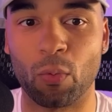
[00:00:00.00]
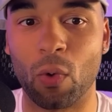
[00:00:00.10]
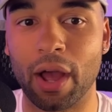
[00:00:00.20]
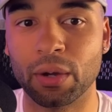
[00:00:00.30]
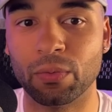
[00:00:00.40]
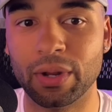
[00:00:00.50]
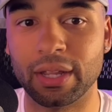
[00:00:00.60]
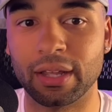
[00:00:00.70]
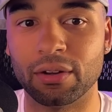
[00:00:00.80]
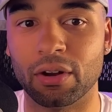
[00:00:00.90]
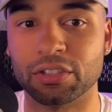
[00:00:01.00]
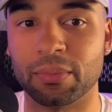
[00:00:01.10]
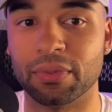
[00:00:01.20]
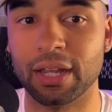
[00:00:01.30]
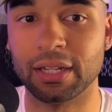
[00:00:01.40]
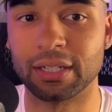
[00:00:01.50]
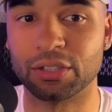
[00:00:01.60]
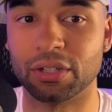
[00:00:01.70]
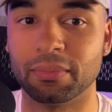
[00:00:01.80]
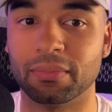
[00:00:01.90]
While you're reading it, there are some things
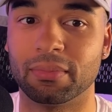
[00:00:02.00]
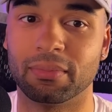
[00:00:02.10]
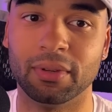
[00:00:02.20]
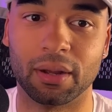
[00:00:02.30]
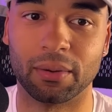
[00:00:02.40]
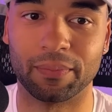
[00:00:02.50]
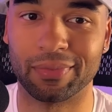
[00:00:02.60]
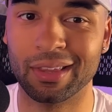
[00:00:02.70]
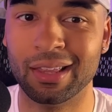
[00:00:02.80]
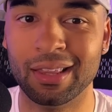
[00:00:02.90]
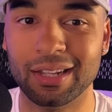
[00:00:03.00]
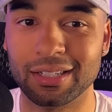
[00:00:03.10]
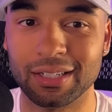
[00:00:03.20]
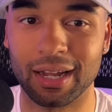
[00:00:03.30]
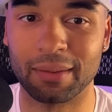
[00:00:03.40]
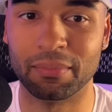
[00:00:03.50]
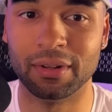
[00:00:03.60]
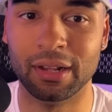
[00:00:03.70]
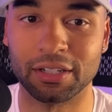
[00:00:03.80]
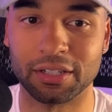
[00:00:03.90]
that and this is not
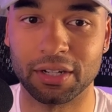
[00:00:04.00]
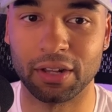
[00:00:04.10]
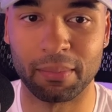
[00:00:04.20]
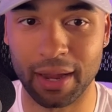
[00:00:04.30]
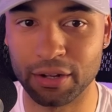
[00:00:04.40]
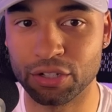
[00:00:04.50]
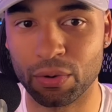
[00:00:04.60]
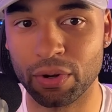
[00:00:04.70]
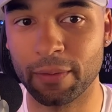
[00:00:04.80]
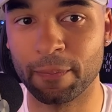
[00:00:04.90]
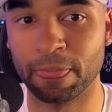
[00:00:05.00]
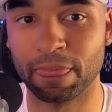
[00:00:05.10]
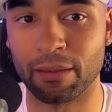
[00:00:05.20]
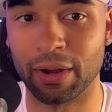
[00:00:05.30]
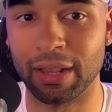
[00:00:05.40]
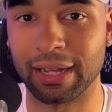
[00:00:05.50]
necessarily mandatory, right?